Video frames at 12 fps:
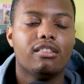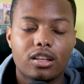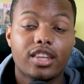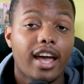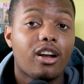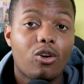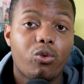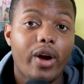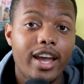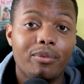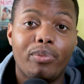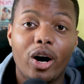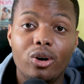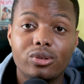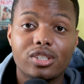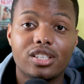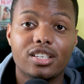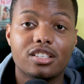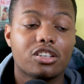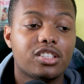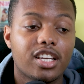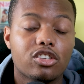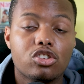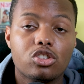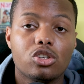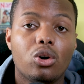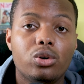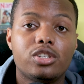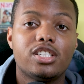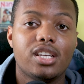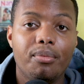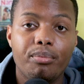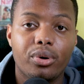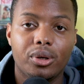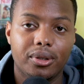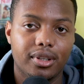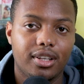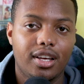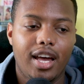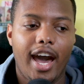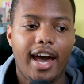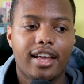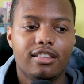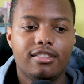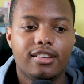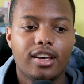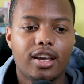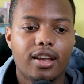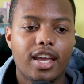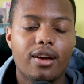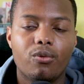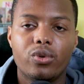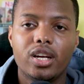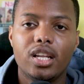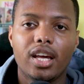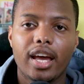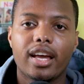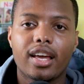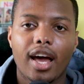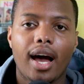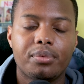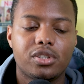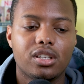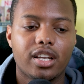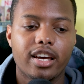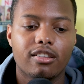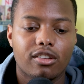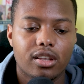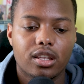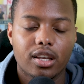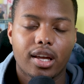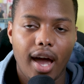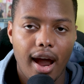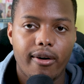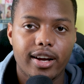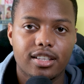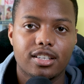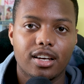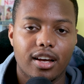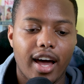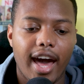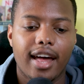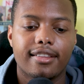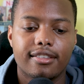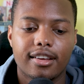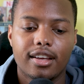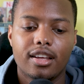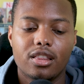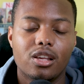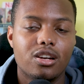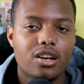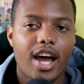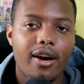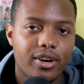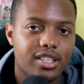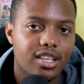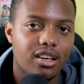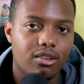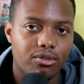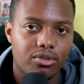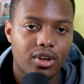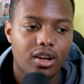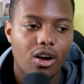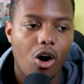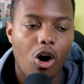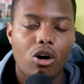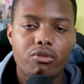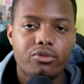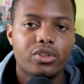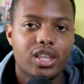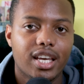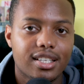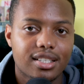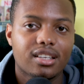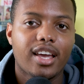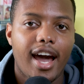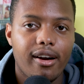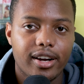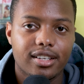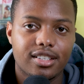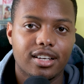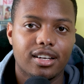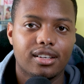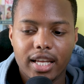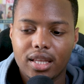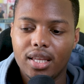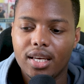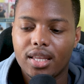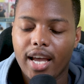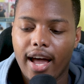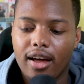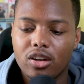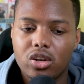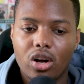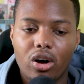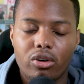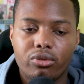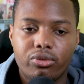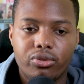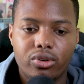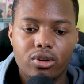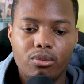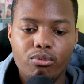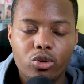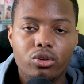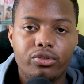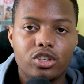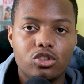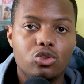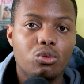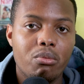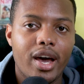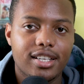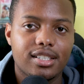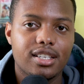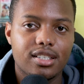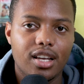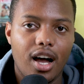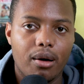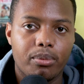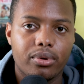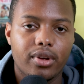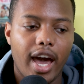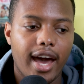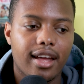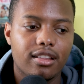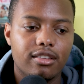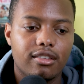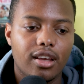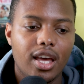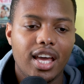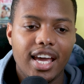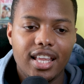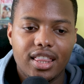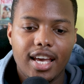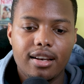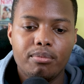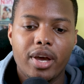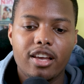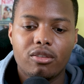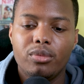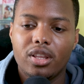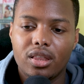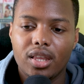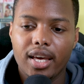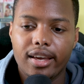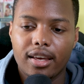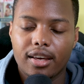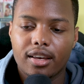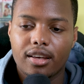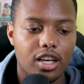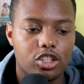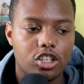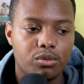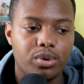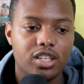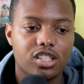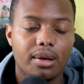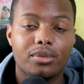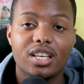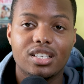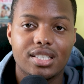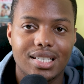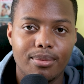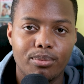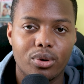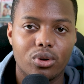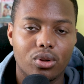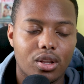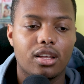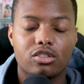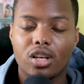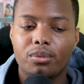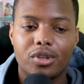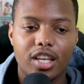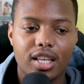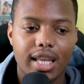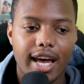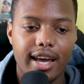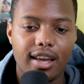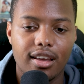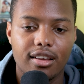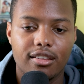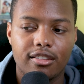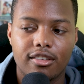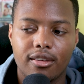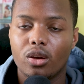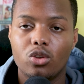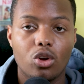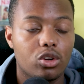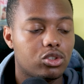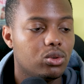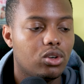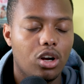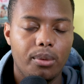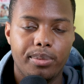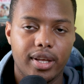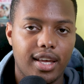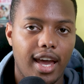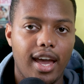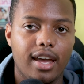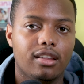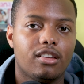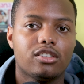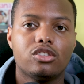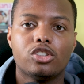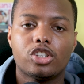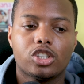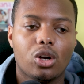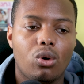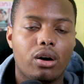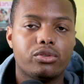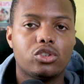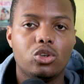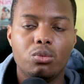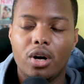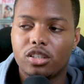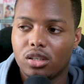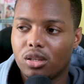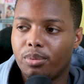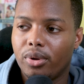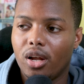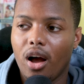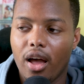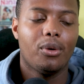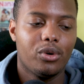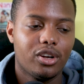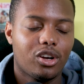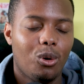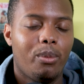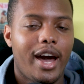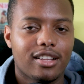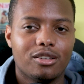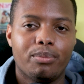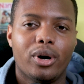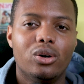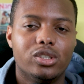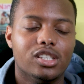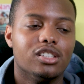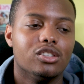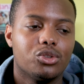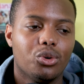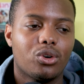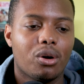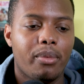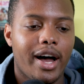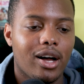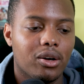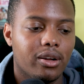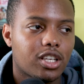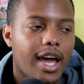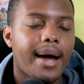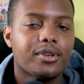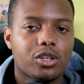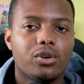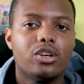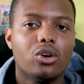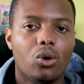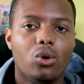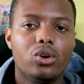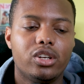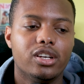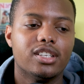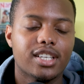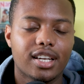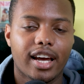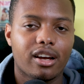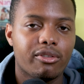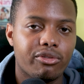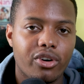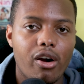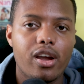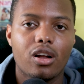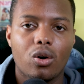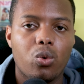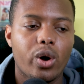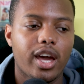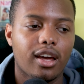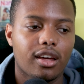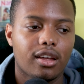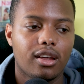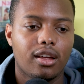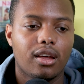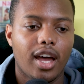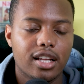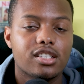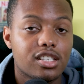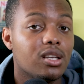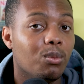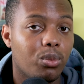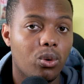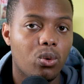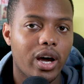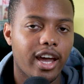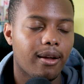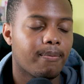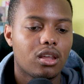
They're great posters because they're so simple and it really encapsulates the character and the narrative of this character. I think that a lot of movies do mess this up, and it then makes me think it should be something simple, something that is not too complicated, doesn't show off too much of the plot. I want to go back to posters and talk about capturing your audience in like a very quick and simple way.